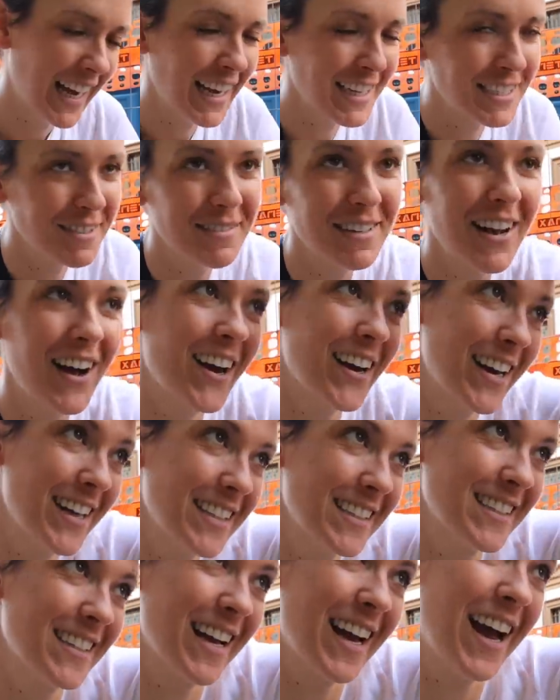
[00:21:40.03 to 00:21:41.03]
And to be
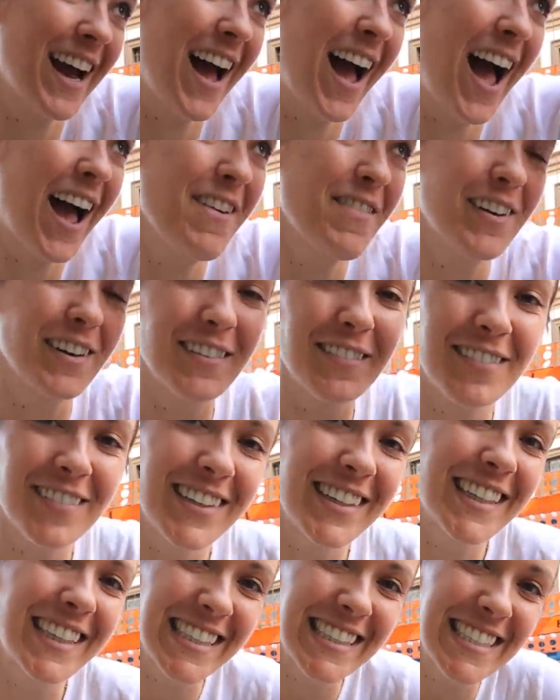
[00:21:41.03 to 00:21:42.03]
honest, I felt
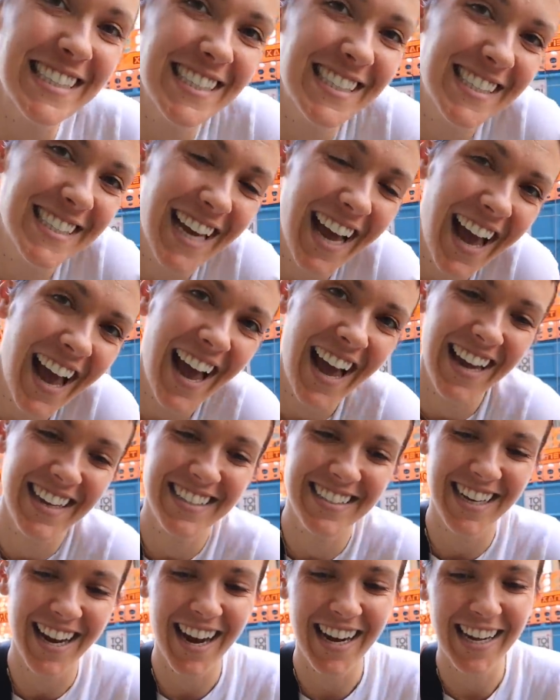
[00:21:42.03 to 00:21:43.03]
really
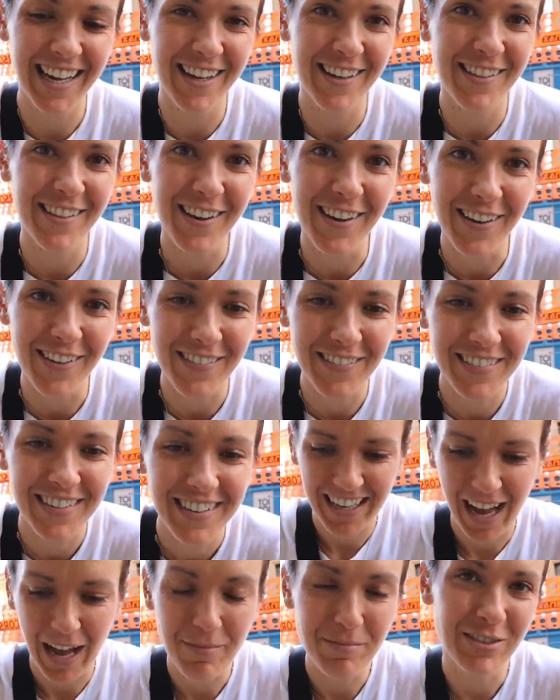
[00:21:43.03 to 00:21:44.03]
sad dining alone.
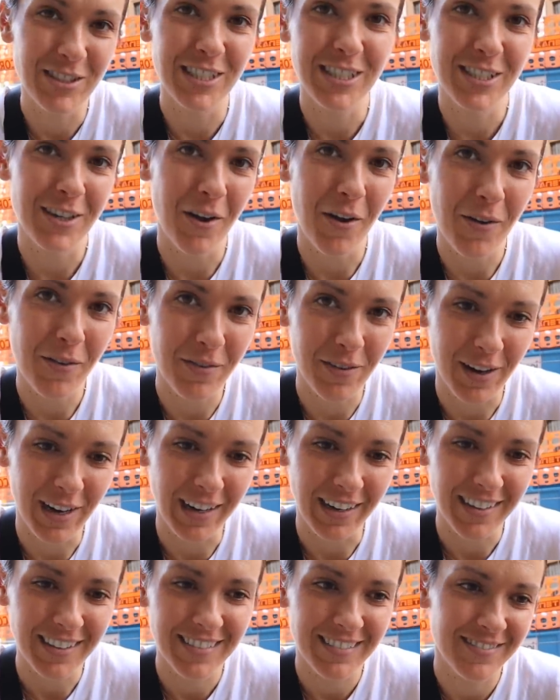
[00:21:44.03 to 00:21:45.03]
I'm just
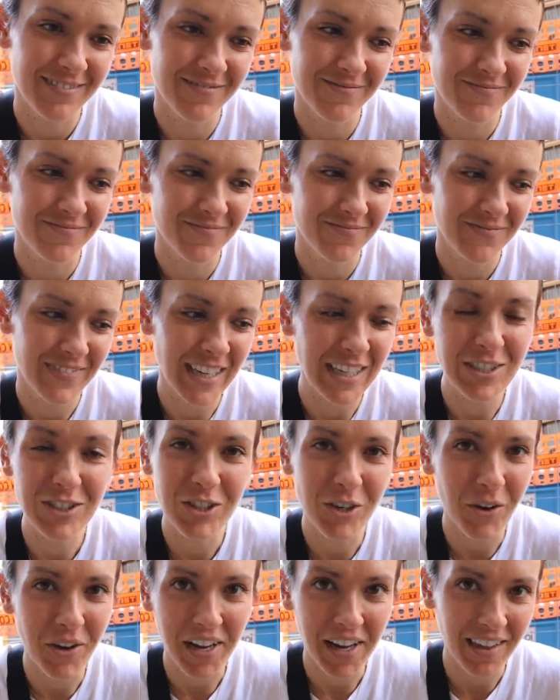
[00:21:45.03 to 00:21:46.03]
over
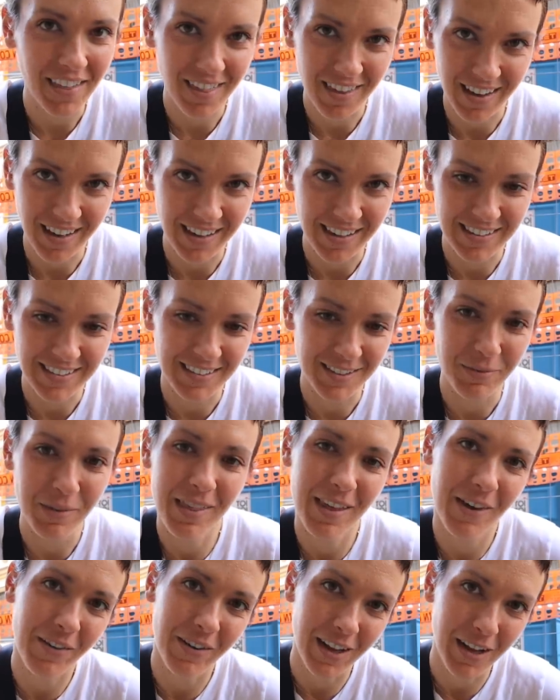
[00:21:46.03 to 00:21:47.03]
enjoying things
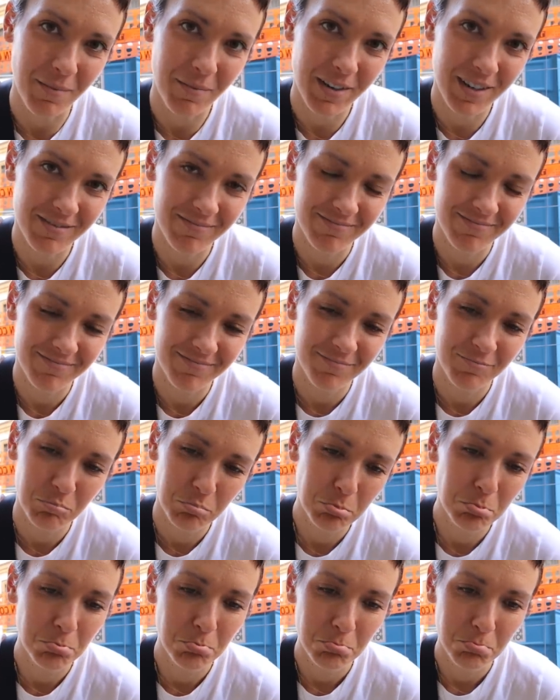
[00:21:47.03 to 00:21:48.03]
without Eamon.
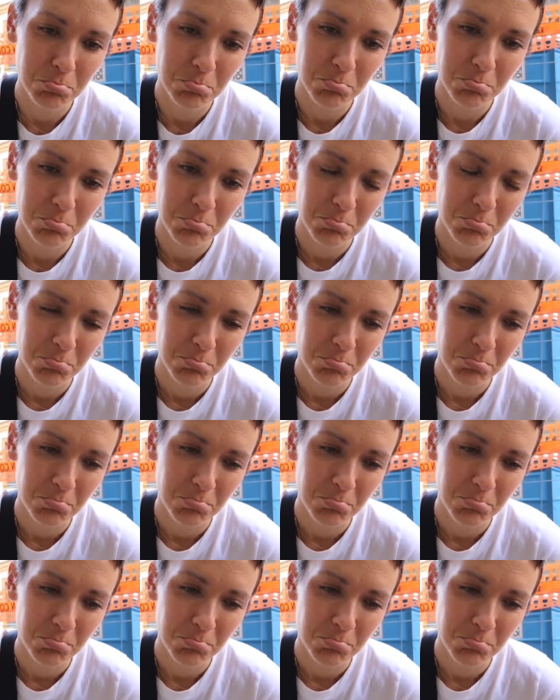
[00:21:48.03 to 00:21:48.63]
Especially when I find a